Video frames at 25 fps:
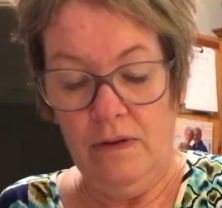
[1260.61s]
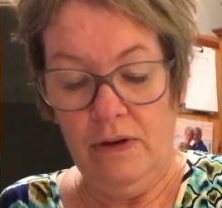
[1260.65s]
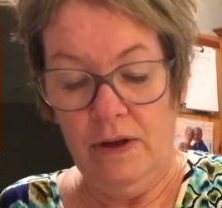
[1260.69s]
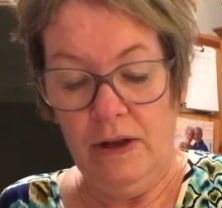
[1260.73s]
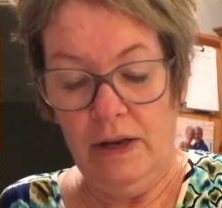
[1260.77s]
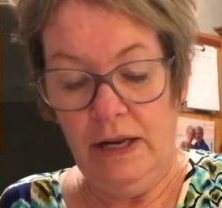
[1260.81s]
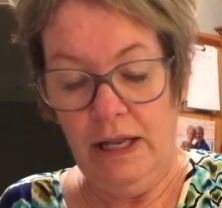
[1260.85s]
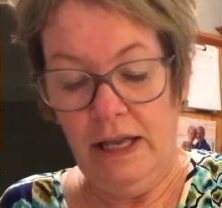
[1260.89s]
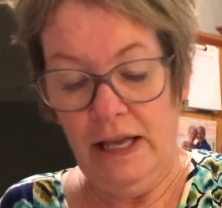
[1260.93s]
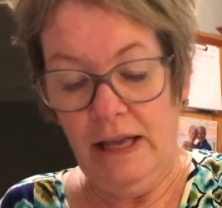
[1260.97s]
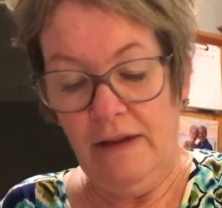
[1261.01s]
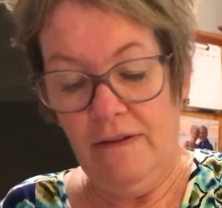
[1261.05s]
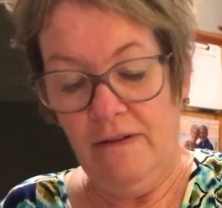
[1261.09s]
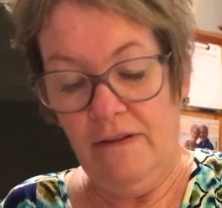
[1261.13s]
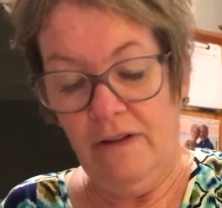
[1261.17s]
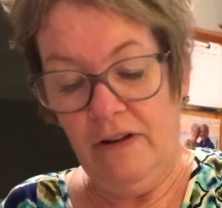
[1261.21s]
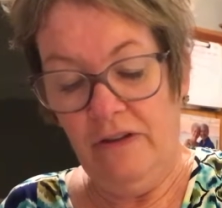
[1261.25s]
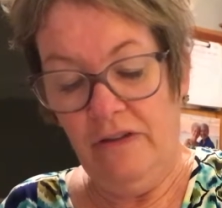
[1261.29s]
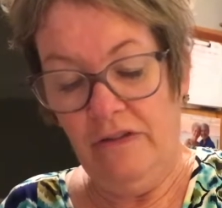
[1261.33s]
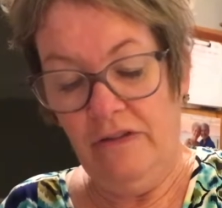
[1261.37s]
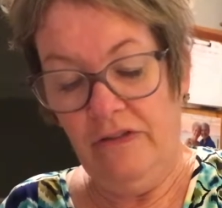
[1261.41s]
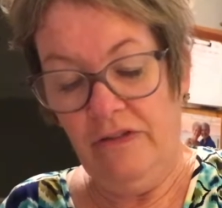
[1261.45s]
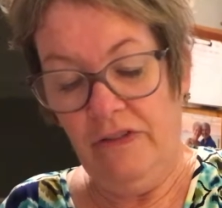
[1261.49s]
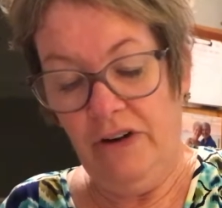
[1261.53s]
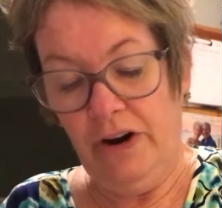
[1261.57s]
move it
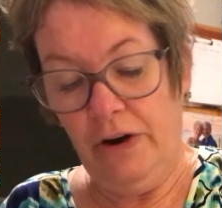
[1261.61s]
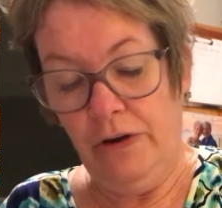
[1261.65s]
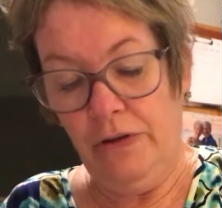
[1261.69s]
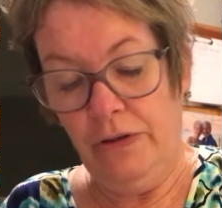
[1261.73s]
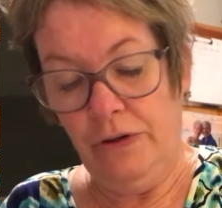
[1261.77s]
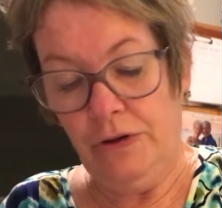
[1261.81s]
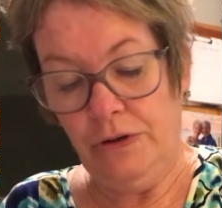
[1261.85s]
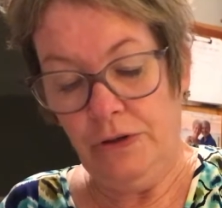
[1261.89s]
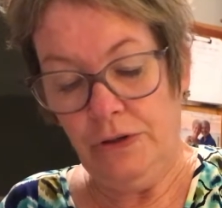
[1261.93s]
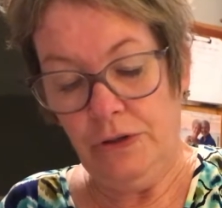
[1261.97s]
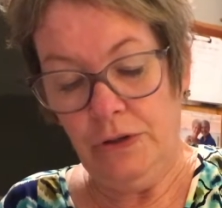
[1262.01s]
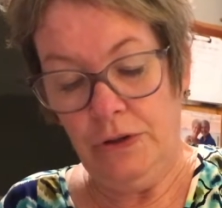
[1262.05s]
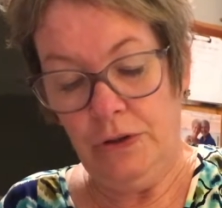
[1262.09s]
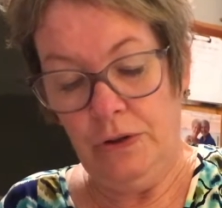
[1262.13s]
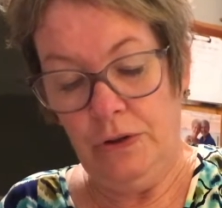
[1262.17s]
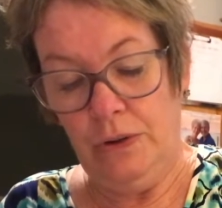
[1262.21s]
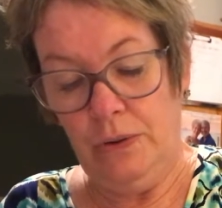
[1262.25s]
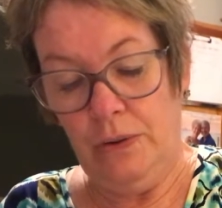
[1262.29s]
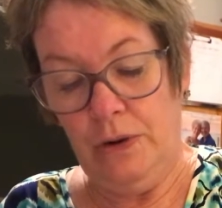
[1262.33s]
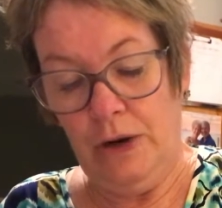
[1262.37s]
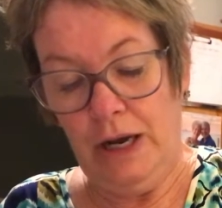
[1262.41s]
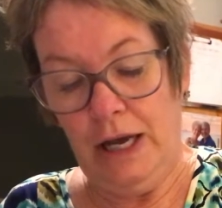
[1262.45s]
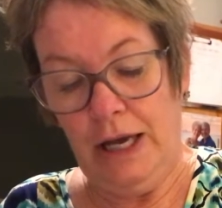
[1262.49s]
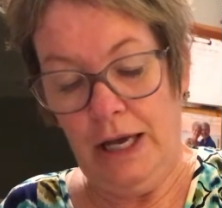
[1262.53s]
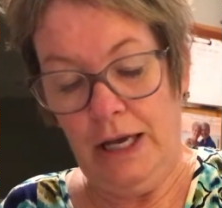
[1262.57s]
even farther
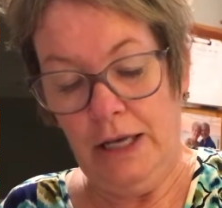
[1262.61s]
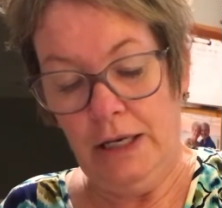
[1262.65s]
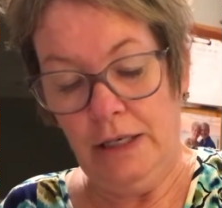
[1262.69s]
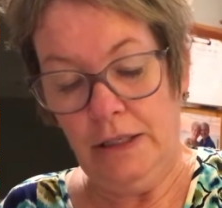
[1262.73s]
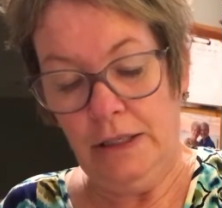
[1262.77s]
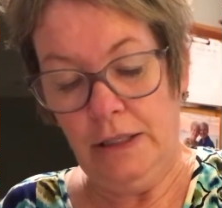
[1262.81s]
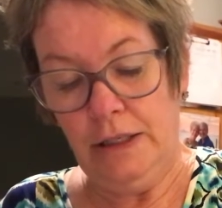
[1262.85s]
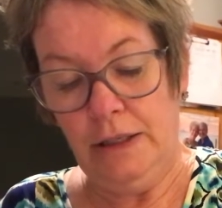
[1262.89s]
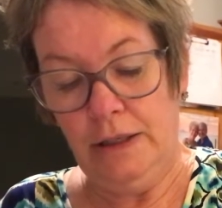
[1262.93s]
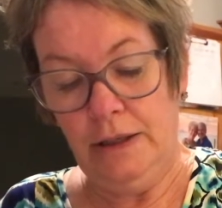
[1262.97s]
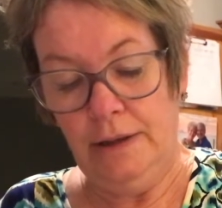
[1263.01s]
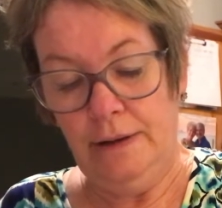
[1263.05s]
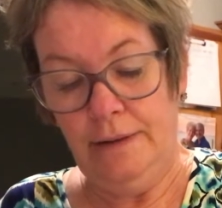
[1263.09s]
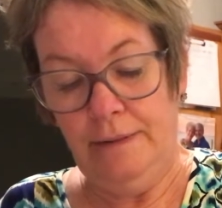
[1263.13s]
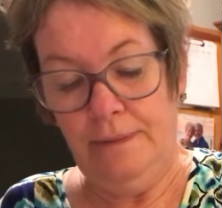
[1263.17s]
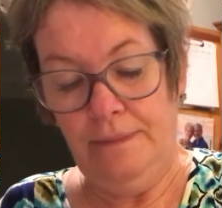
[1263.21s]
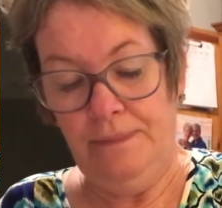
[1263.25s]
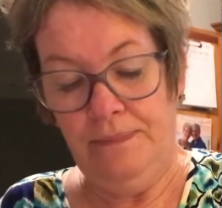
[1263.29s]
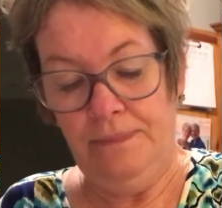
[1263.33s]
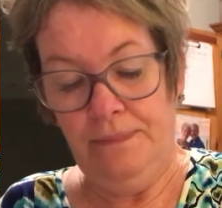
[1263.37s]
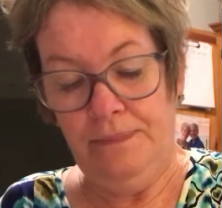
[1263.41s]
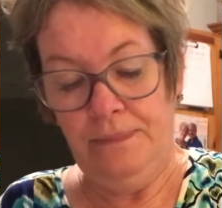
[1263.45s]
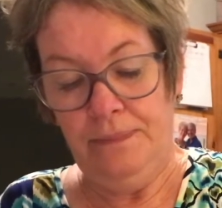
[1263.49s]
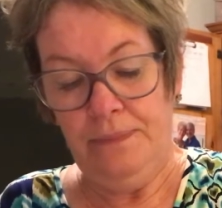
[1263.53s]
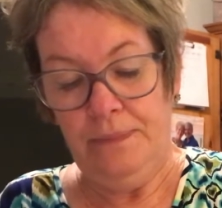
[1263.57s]
to the right
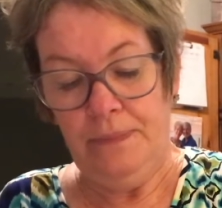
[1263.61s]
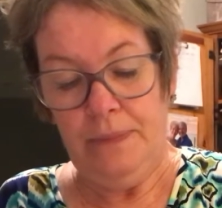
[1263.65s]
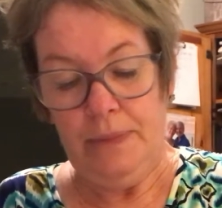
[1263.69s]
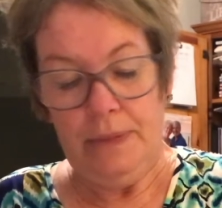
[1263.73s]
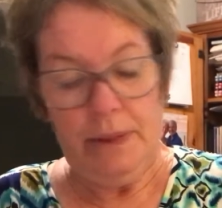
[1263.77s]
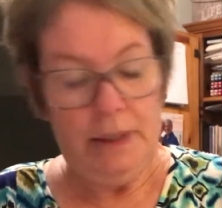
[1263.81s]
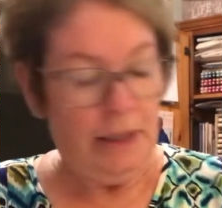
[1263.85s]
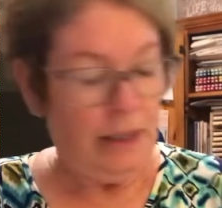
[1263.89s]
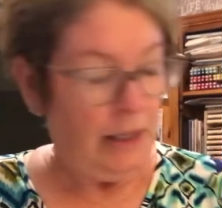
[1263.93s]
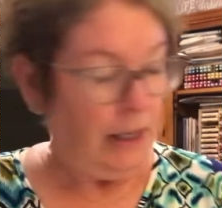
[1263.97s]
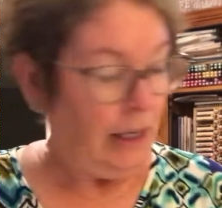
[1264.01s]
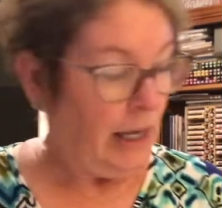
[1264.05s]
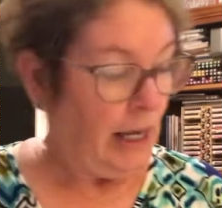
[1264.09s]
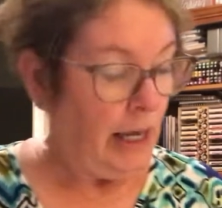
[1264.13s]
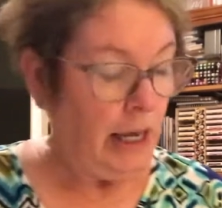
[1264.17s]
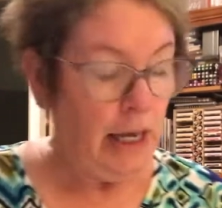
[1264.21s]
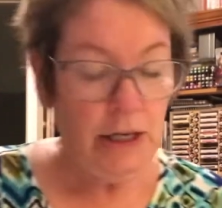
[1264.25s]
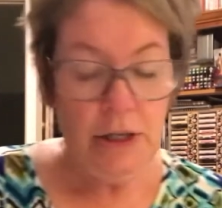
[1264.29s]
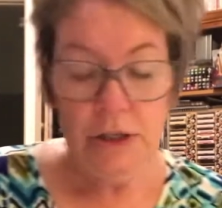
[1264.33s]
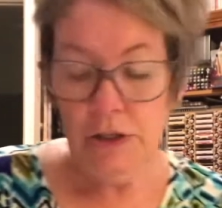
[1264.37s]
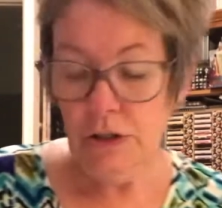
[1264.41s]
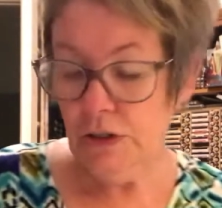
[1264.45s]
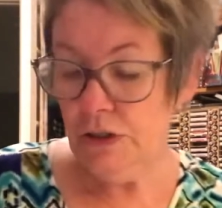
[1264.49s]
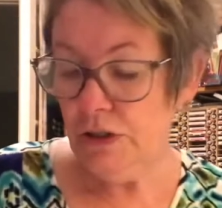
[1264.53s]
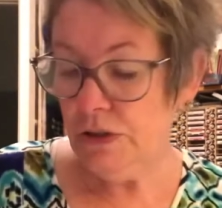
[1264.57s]

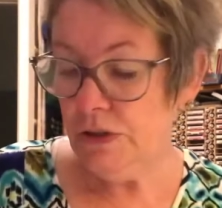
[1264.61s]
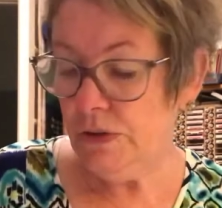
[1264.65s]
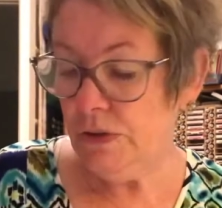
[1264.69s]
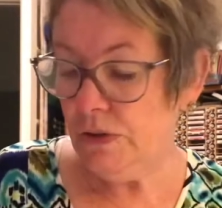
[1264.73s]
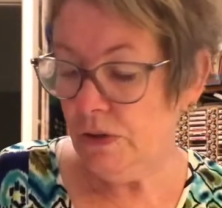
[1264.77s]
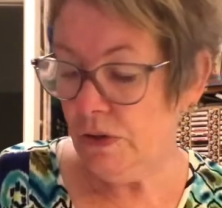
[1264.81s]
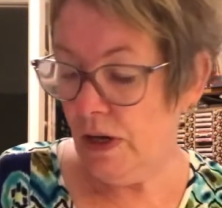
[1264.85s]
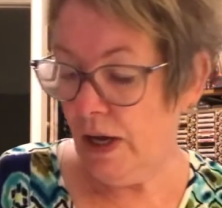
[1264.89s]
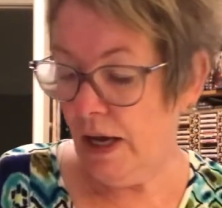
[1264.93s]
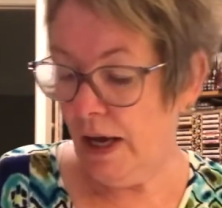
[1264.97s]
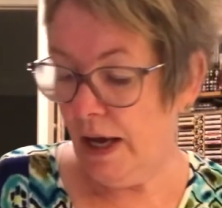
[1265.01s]
and